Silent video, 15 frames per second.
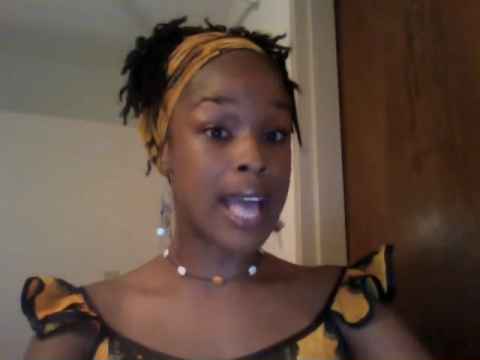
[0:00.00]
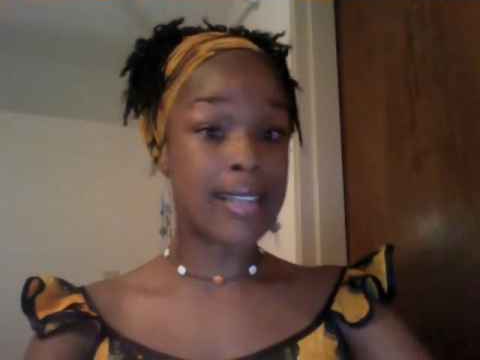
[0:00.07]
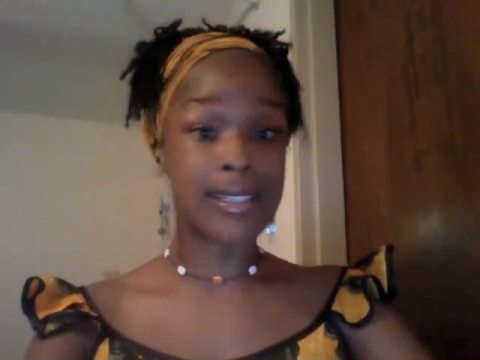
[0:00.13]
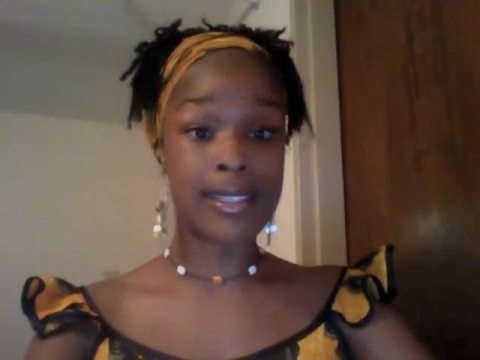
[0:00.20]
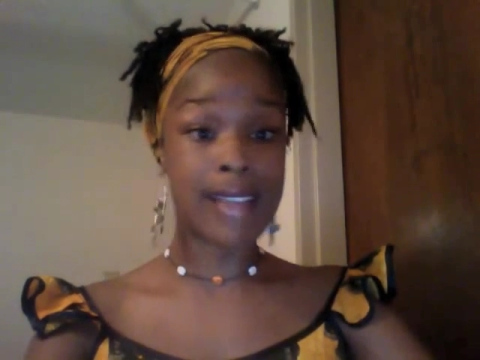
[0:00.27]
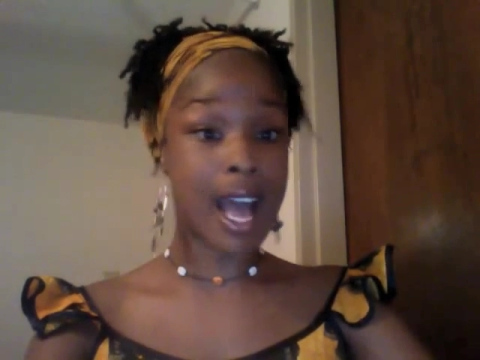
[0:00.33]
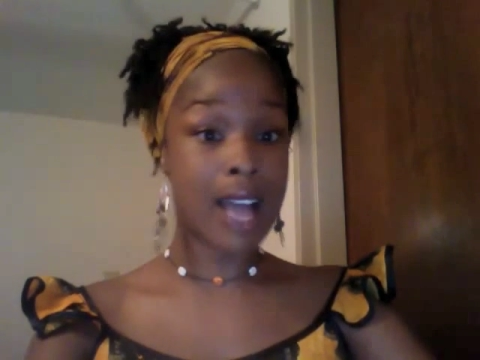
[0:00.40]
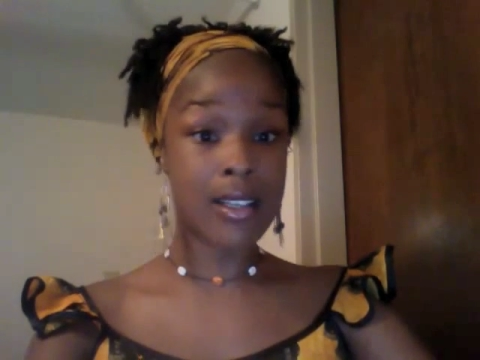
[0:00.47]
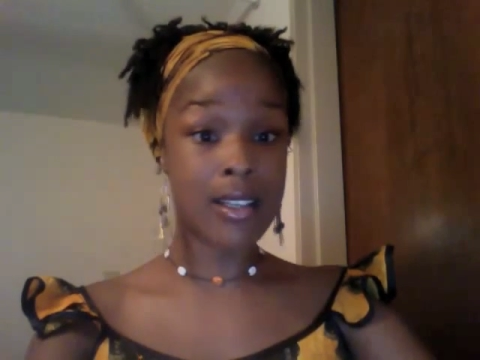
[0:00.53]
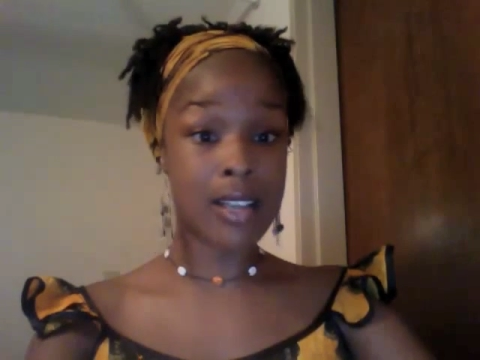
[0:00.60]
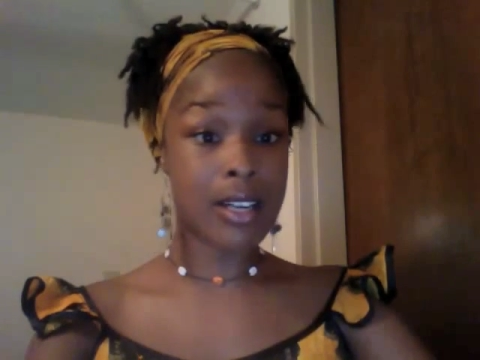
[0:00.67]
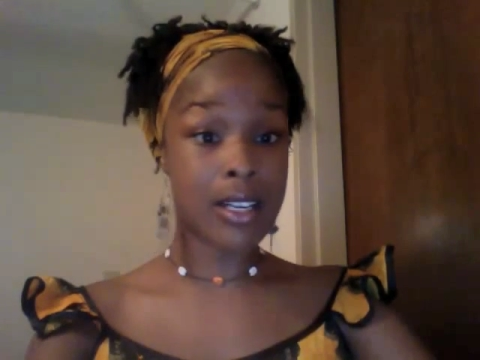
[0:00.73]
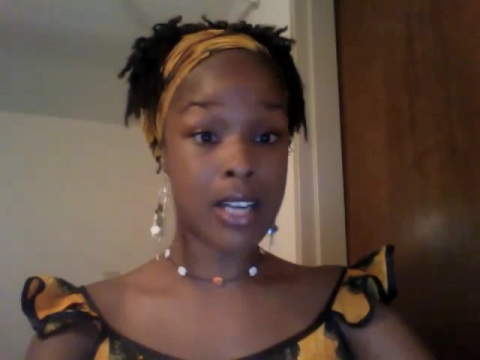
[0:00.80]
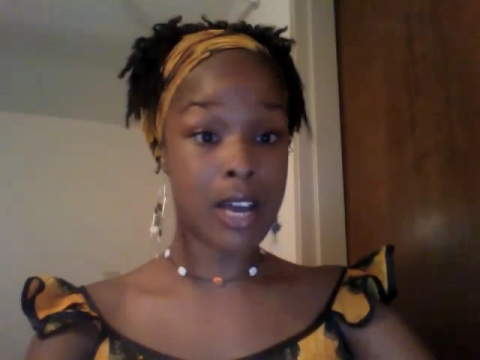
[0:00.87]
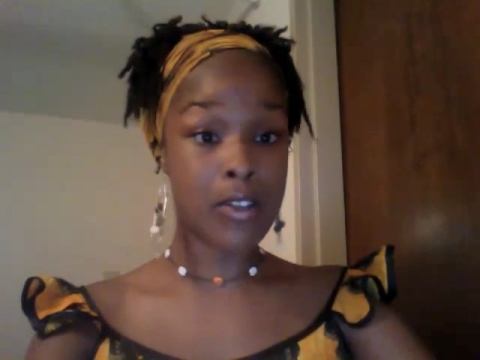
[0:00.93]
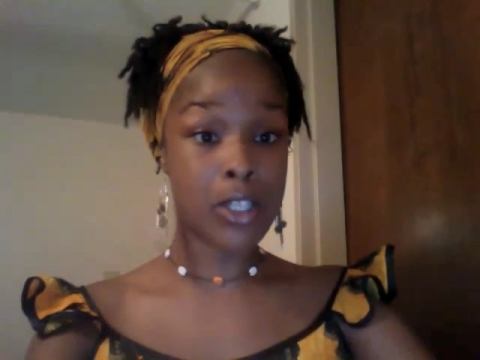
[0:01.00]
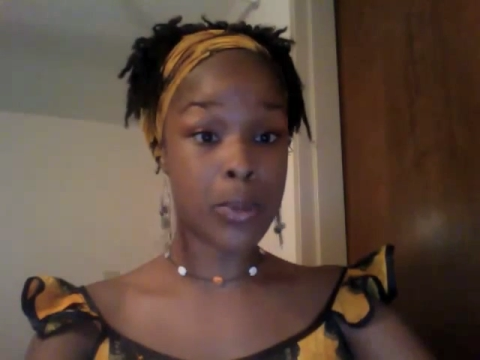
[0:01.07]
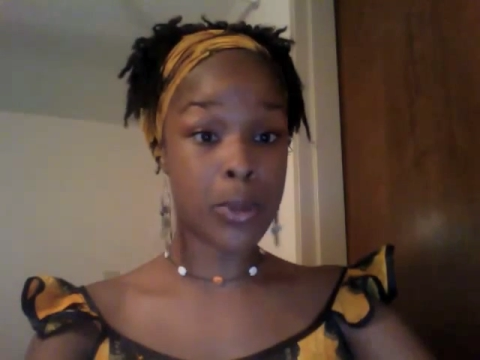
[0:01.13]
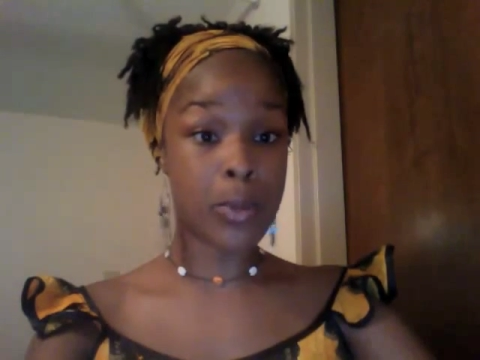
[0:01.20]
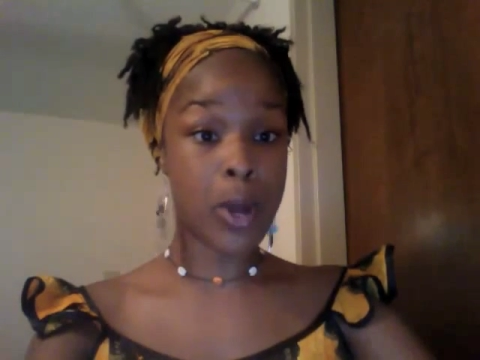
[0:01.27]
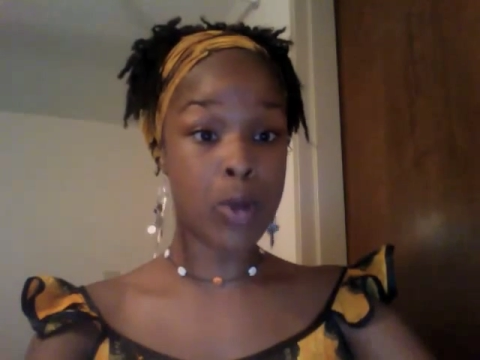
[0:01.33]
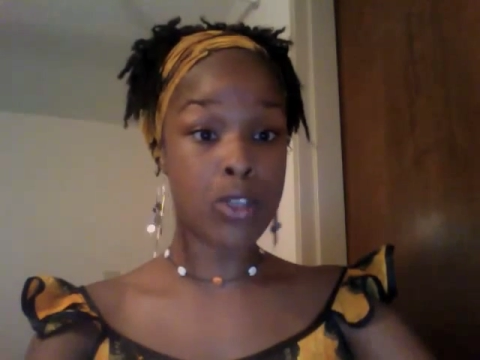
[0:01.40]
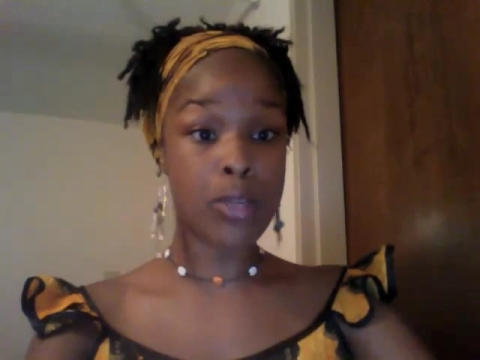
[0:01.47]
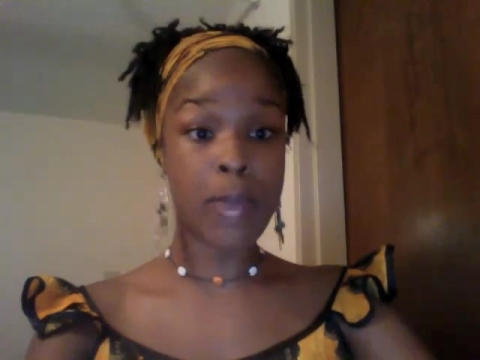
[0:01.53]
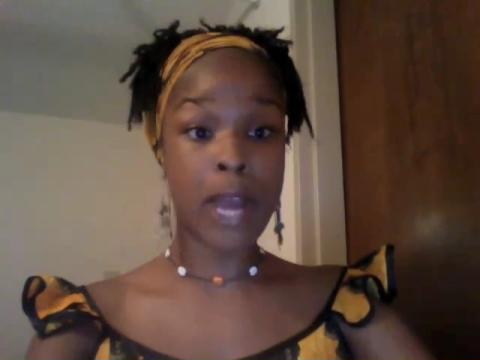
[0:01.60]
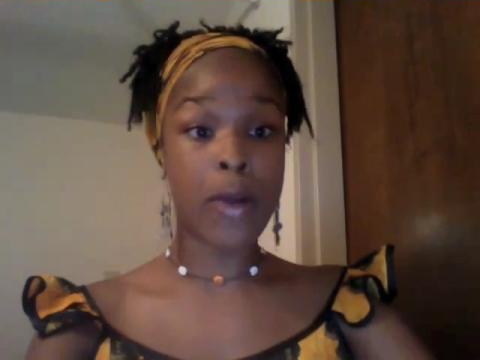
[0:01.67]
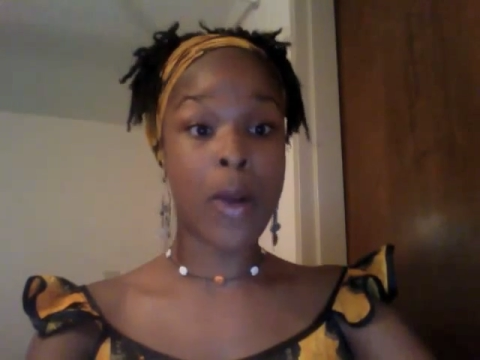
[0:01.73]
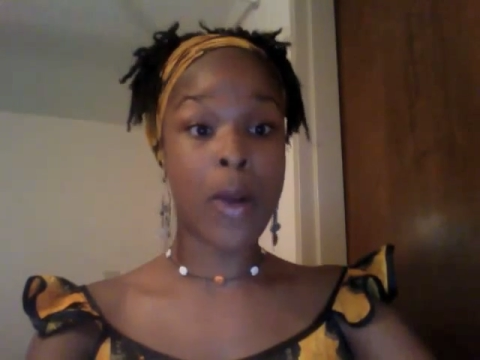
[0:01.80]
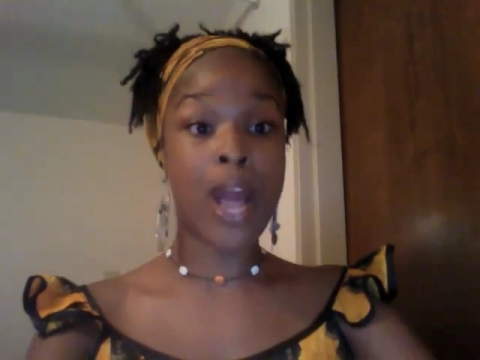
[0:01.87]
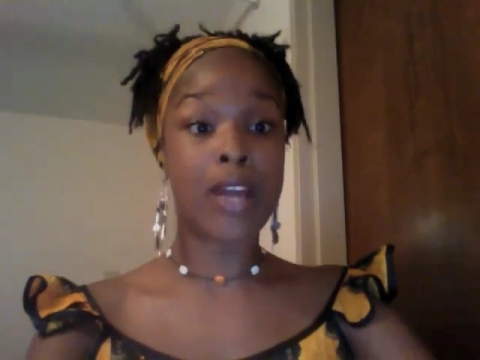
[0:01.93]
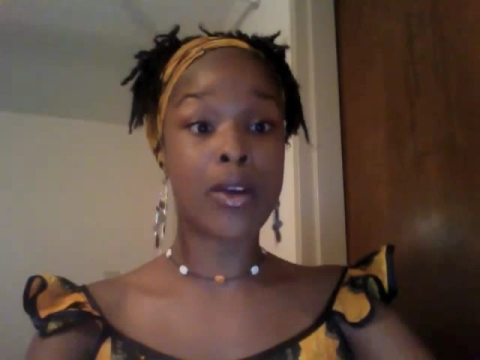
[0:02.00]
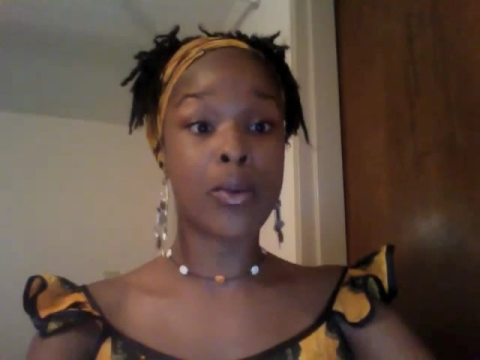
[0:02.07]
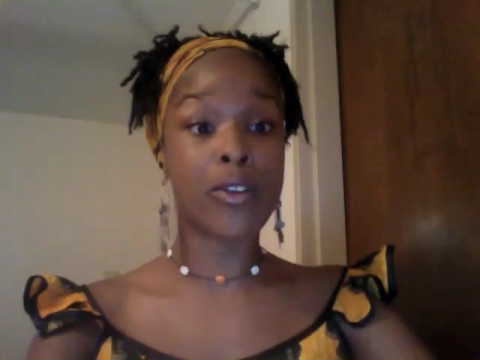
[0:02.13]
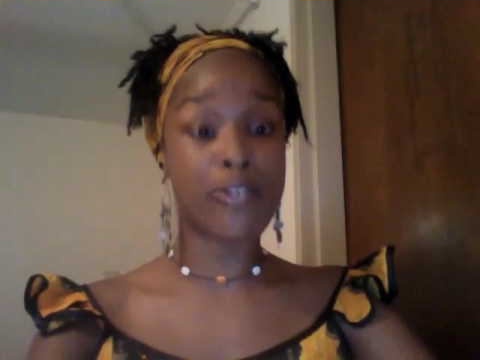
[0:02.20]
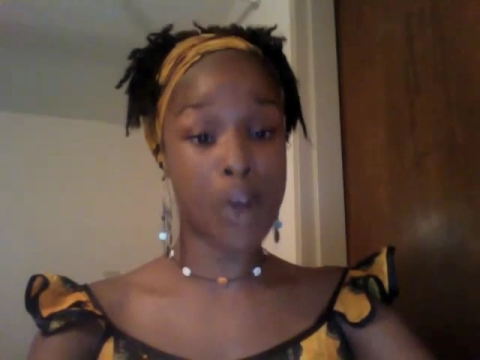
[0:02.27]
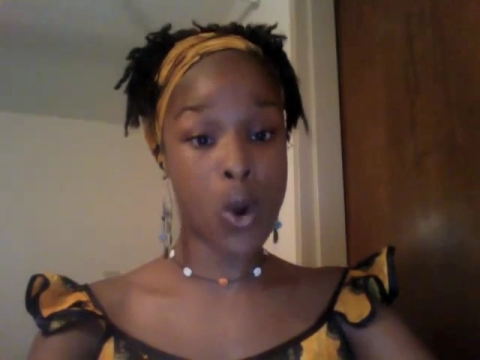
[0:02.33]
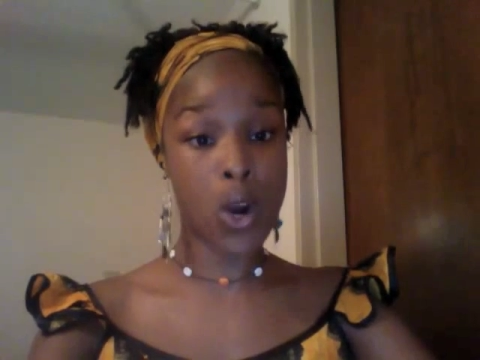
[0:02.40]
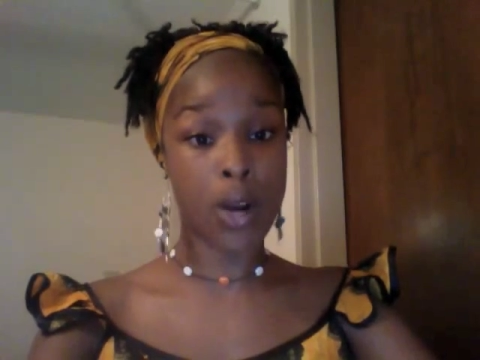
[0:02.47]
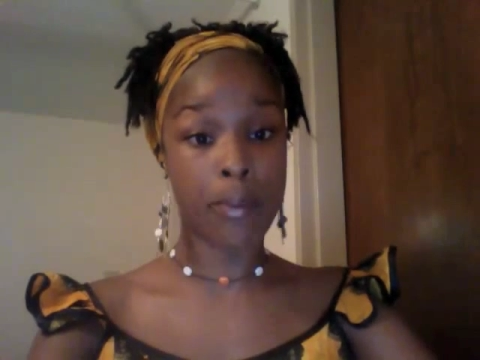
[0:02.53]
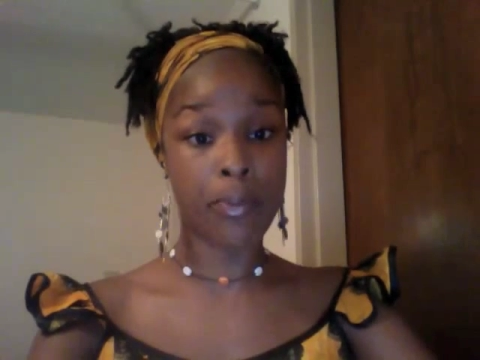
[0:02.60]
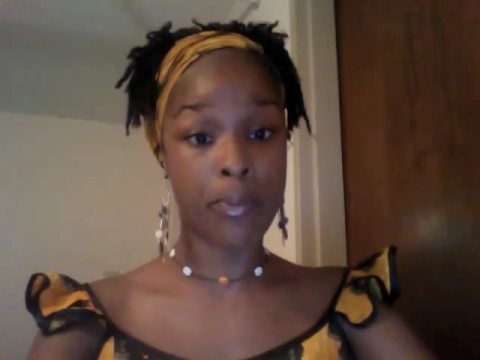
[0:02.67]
has not done enough to promote democratic reform.